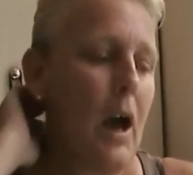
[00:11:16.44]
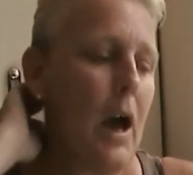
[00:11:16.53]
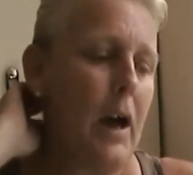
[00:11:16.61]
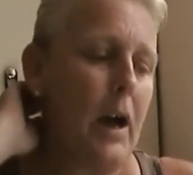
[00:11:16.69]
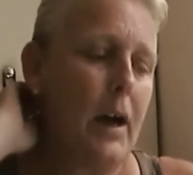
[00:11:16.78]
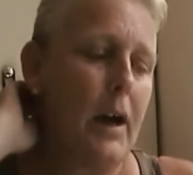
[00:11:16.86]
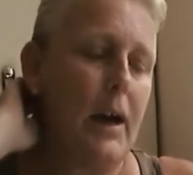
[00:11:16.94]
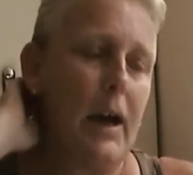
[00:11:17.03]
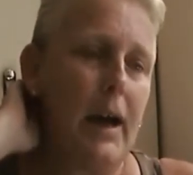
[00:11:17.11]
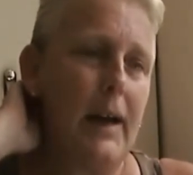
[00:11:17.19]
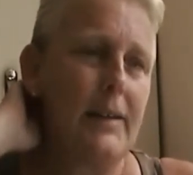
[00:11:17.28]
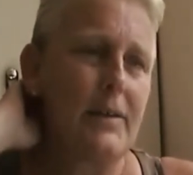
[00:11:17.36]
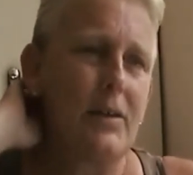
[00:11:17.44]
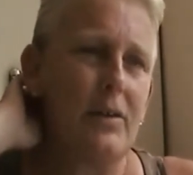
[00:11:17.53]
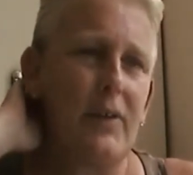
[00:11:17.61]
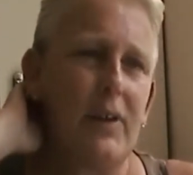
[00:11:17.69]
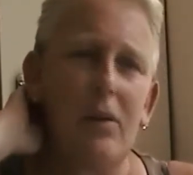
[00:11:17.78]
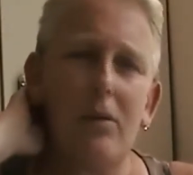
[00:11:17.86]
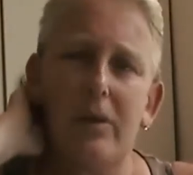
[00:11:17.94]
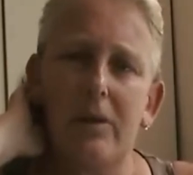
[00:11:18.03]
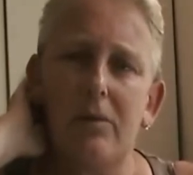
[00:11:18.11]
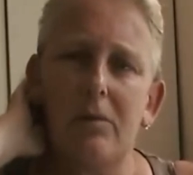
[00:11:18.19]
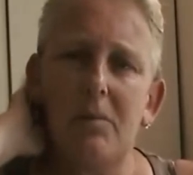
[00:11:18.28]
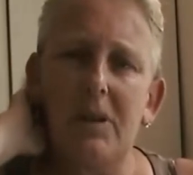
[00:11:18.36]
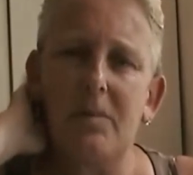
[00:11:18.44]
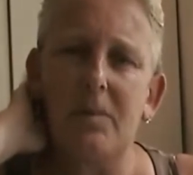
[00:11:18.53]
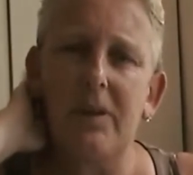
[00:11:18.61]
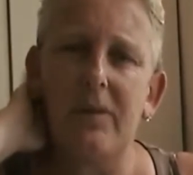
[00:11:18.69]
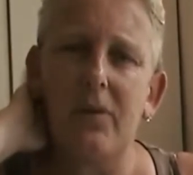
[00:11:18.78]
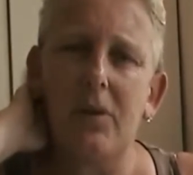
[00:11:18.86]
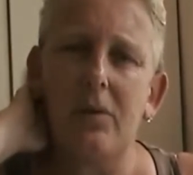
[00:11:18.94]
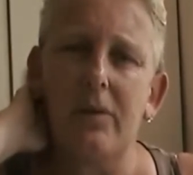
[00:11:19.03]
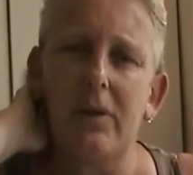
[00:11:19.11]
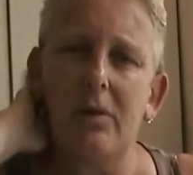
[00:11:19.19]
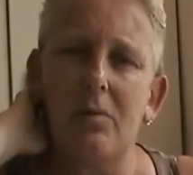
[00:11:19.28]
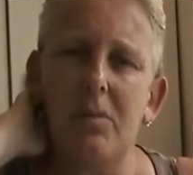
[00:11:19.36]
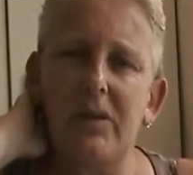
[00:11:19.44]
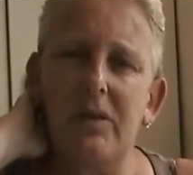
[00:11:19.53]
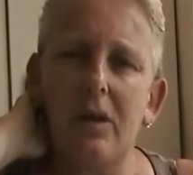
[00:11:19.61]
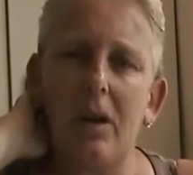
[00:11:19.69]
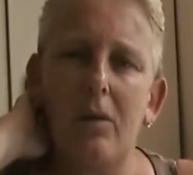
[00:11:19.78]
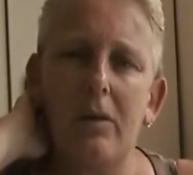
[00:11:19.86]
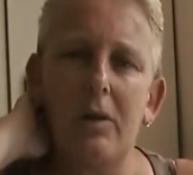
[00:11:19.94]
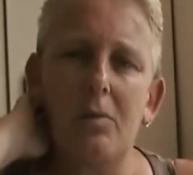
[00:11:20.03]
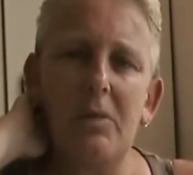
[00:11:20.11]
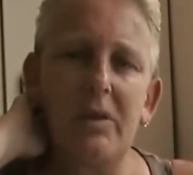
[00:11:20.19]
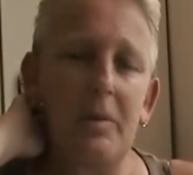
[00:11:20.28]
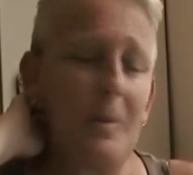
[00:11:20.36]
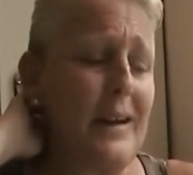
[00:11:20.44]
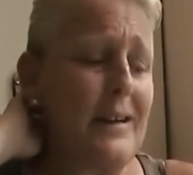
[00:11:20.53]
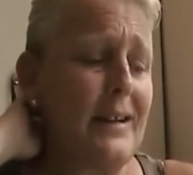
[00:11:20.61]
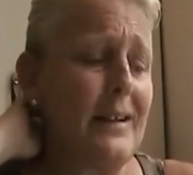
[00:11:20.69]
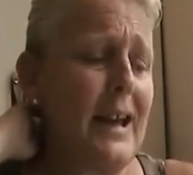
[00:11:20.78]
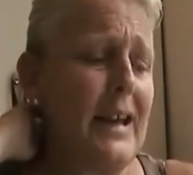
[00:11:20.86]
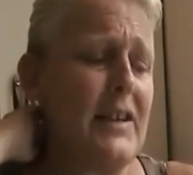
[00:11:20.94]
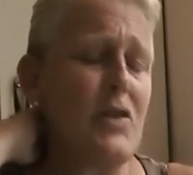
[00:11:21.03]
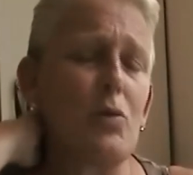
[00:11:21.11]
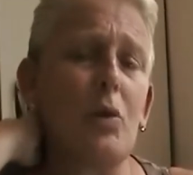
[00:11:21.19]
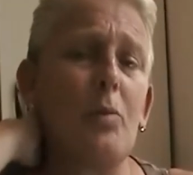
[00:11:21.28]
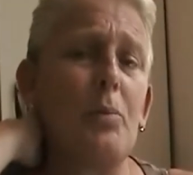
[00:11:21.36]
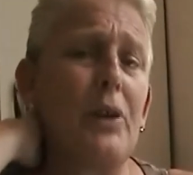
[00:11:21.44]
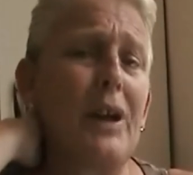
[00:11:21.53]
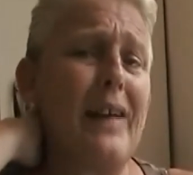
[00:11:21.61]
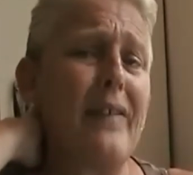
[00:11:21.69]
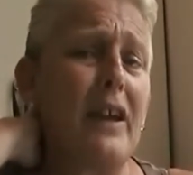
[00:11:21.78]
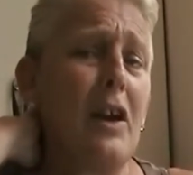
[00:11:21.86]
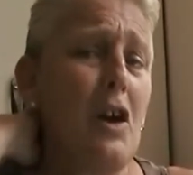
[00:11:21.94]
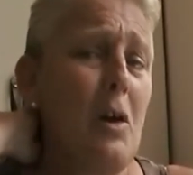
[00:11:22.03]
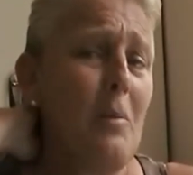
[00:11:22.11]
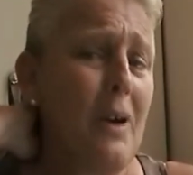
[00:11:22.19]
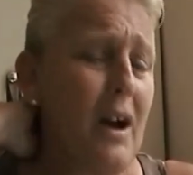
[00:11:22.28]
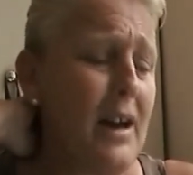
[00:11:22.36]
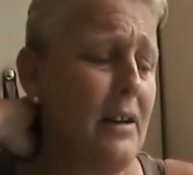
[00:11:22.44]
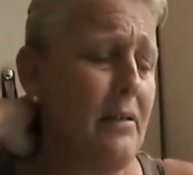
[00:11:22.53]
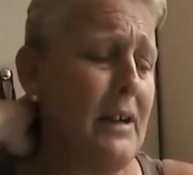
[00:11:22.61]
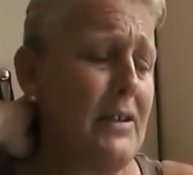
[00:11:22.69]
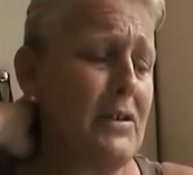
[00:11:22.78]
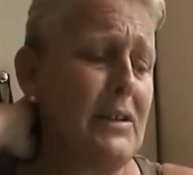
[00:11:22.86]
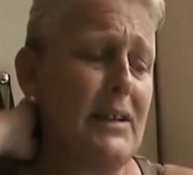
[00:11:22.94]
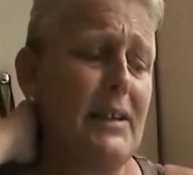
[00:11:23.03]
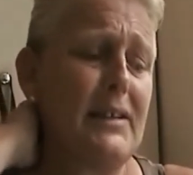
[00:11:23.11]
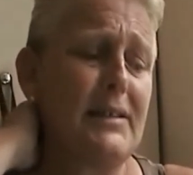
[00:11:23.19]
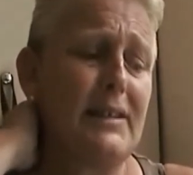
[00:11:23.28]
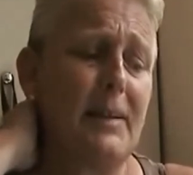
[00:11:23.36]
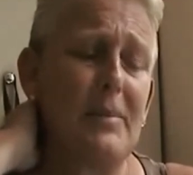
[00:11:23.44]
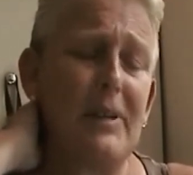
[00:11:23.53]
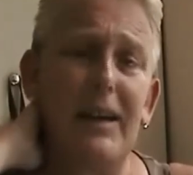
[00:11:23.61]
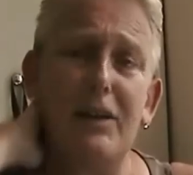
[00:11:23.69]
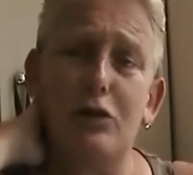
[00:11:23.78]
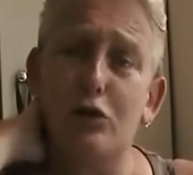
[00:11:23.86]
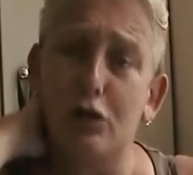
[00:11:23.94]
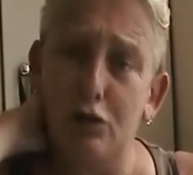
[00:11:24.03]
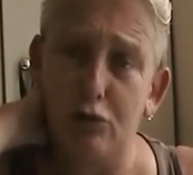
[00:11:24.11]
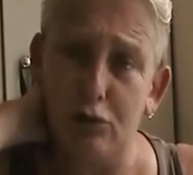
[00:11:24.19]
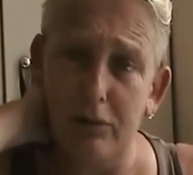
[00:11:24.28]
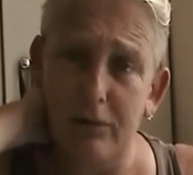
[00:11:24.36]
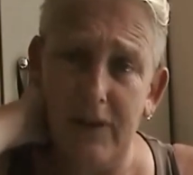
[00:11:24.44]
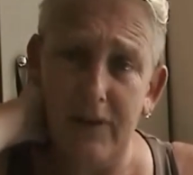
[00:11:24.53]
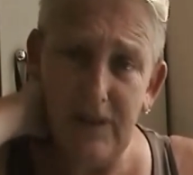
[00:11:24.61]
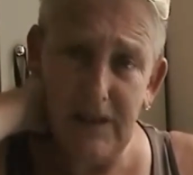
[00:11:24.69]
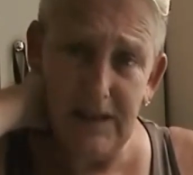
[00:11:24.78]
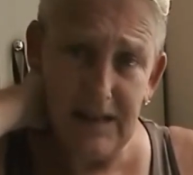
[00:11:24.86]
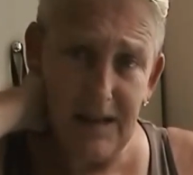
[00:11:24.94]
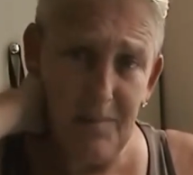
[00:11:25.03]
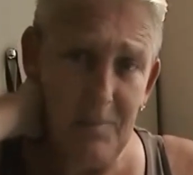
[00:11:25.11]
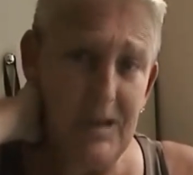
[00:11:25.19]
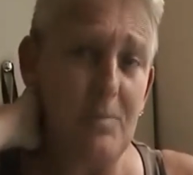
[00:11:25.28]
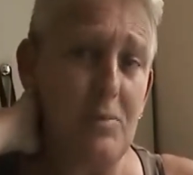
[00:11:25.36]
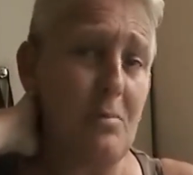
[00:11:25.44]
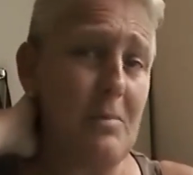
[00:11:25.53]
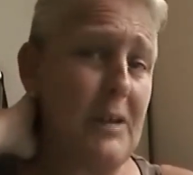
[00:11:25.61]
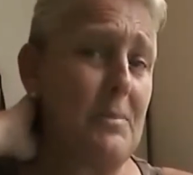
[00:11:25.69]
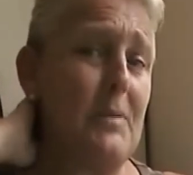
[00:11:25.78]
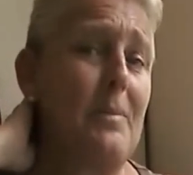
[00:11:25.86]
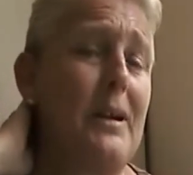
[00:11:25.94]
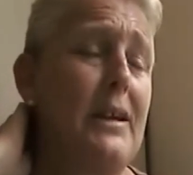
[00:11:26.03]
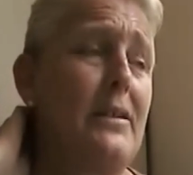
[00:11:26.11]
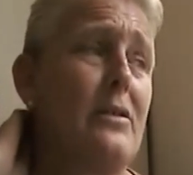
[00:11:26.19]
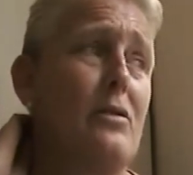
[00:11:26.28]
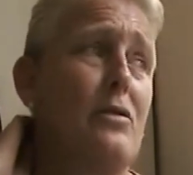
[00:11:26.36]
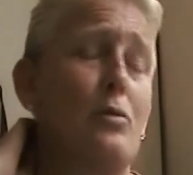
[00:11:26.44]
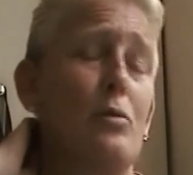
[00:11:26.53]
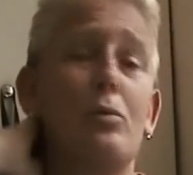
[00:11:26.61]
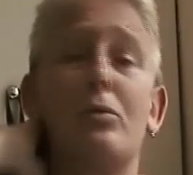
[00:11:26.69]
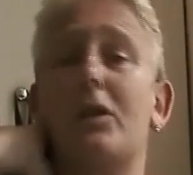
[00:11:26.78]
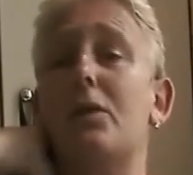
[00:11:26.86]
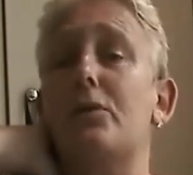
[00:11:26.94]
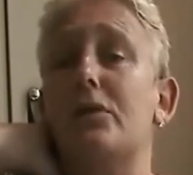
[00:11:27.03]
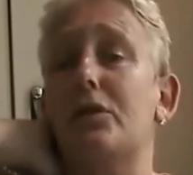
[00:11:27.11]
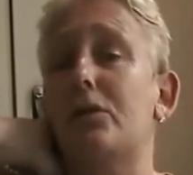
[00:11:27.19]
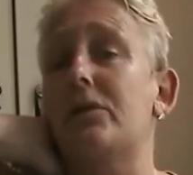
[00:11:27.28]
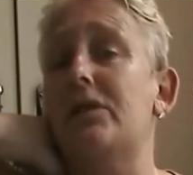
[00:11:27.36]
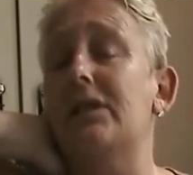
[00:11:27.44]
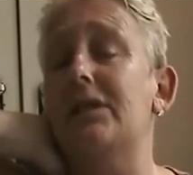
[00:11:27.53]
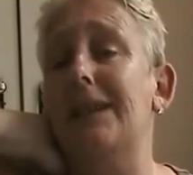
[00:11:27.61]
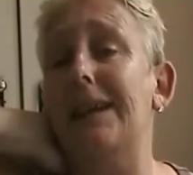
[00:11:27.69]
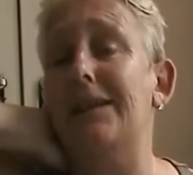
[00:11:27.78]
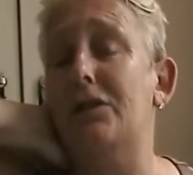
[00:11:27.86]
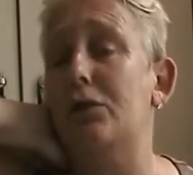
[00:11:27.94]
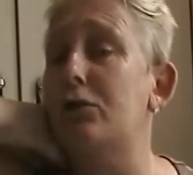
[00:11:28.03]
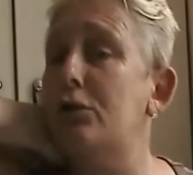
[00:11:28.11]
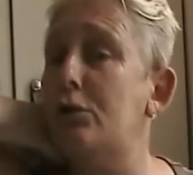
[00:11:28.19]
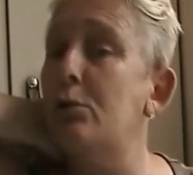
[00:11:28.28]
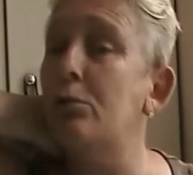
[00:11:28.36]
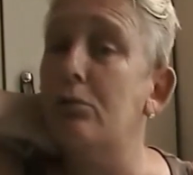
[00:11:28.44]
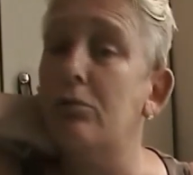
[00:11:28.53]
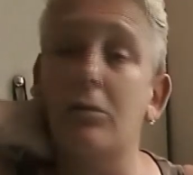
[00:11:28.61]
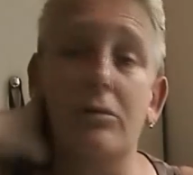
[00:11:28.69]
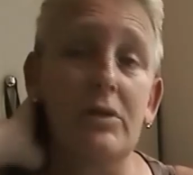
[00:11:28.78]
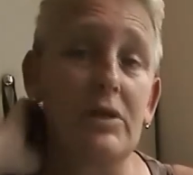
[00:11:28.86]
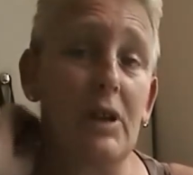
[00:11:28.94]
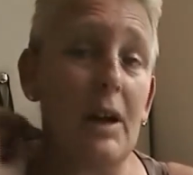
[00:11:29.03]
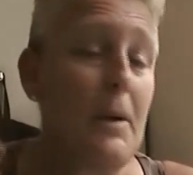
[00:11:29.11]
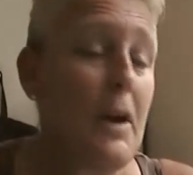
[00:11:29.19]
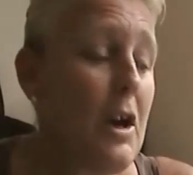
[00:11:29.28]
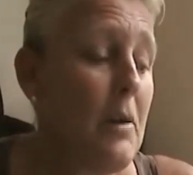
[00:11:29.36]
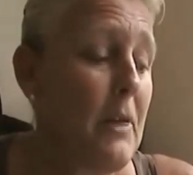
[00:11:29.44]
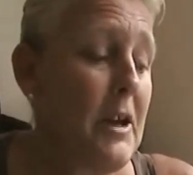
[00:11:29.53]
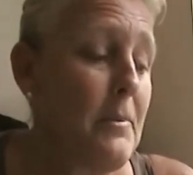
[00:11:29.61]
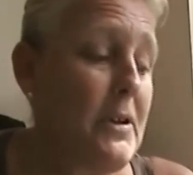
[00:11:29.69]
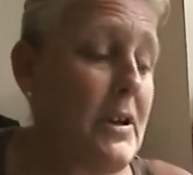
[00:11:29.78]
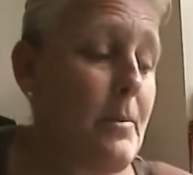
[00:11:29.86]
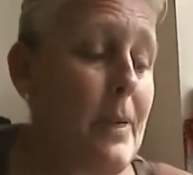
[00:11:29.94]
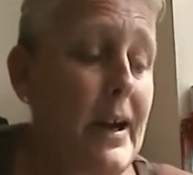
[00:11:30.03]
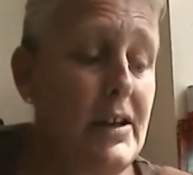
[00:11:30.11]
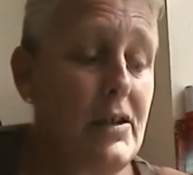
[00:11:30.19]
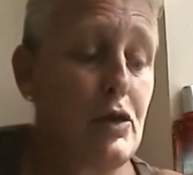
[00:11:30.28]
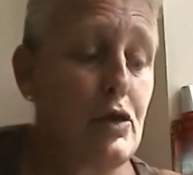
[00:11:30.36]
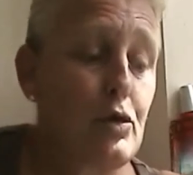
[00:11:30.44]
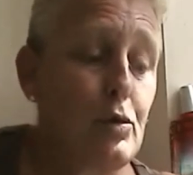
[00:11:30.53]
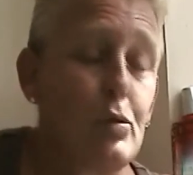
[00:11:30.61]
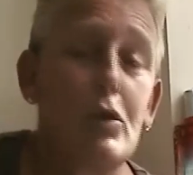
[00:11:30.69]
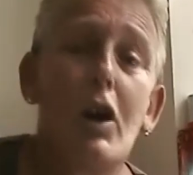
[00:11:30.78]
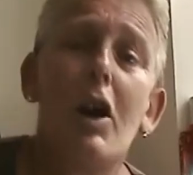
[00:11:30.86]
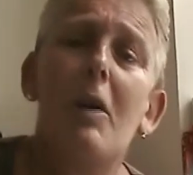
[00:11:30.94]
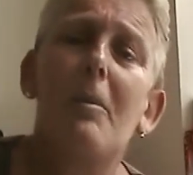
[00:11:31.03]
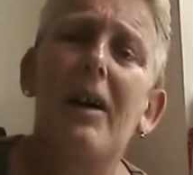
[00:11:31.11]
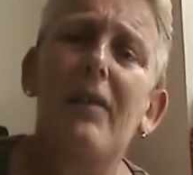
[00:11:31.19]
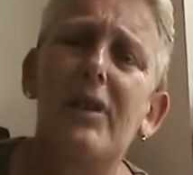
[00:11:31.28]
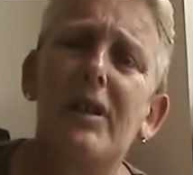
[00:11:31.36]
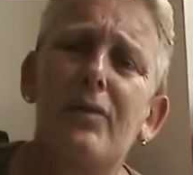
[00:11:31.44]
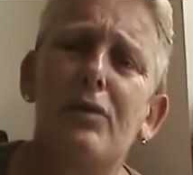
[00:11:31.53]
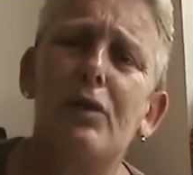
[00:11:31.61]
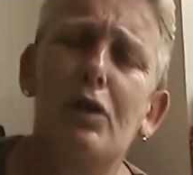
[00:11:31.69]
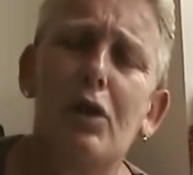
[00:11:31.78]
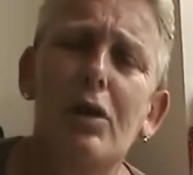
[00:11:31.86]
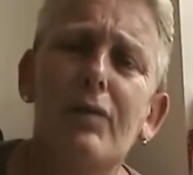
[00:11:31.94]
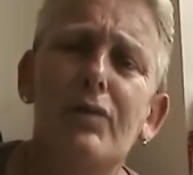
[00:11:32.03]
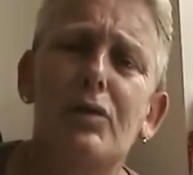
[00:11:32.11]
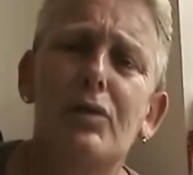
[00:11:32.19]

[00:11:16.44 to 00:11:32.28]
And so you think, oh, they all must be involved, they all must know, they all must be paid. And that is sort of put out there. But I don't actually accept that as the truth. I think some people may be paid to stalk. Those that you see standing on the corner all the time may be paid to stalk. But I think for a lot of